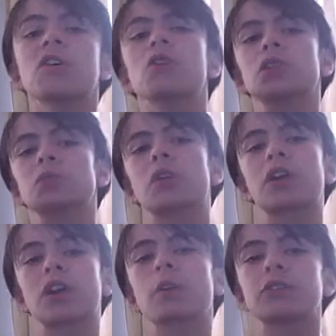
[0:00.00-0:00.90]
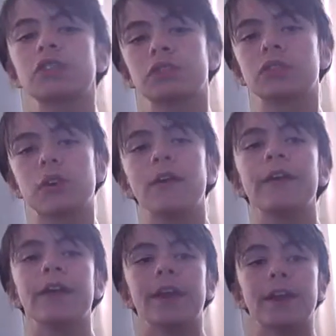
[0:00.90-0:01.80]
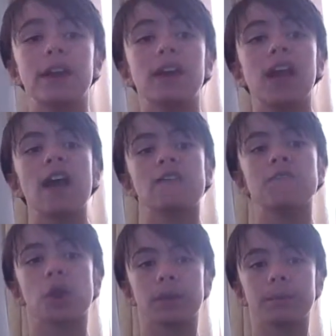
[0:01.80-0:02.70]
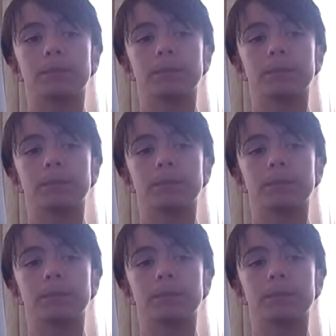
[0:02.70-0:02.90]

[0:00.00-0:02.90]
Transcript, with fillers: host, Wonkanao00, and have fun.